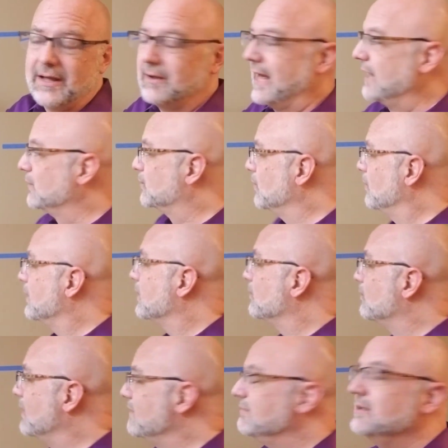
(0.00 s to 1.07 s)
and grow their
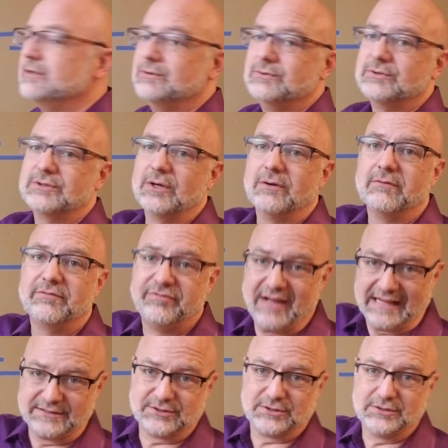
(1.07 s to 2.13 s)
revenues
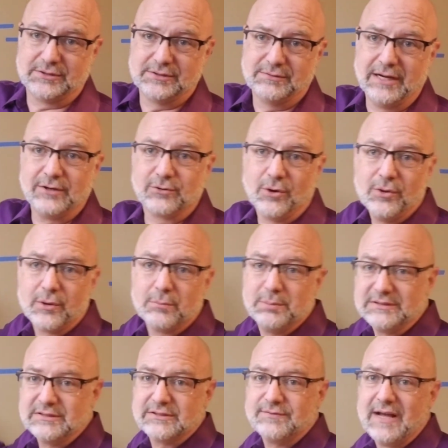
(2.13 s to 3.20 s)
faster, right? Grow their
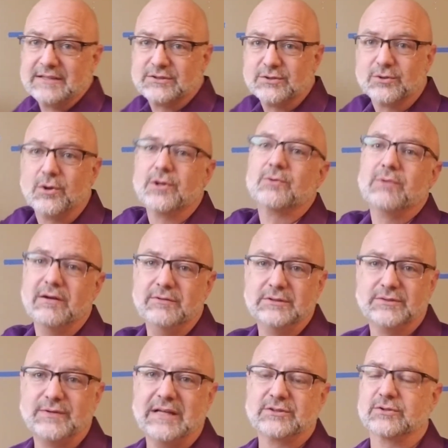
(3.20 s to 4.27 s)
business faster, grow their revenues
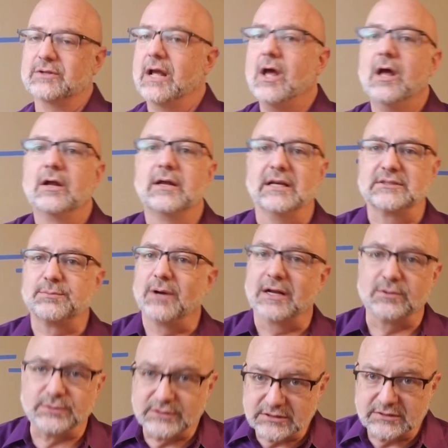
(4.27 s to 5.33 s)
faster, customer
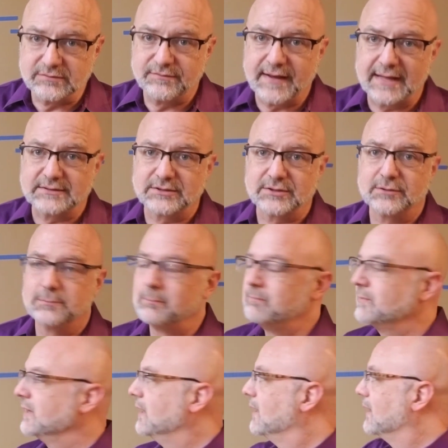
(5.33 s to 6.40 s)
acquisition faster.
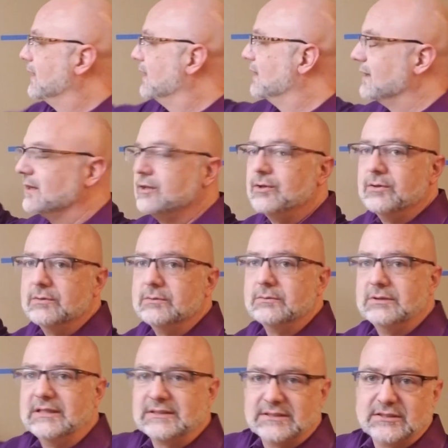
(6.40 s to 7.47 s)

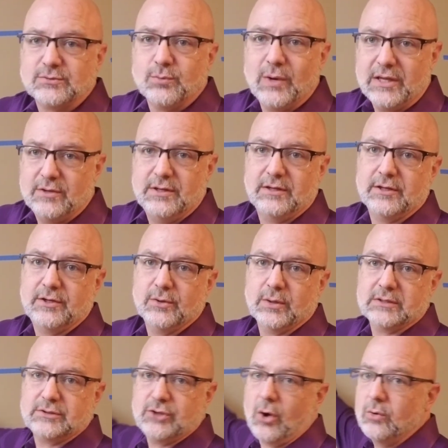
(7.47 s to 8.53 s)
This is the way you need to do
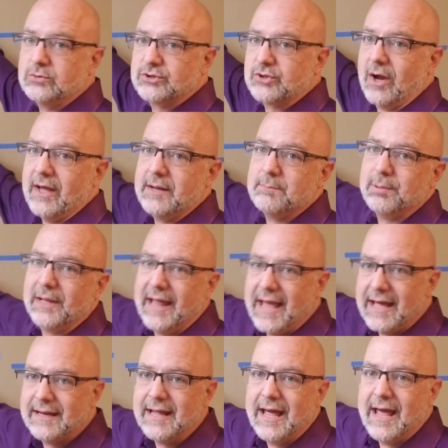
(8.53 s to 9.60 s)
it. Don't try and
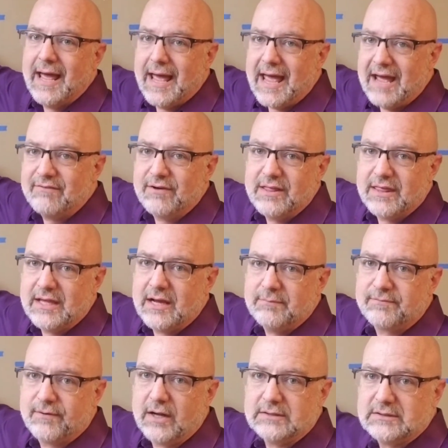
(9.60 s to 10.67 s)
plan everything
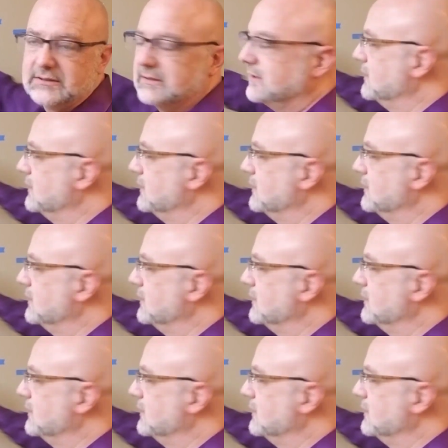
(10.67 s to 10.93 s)
up front.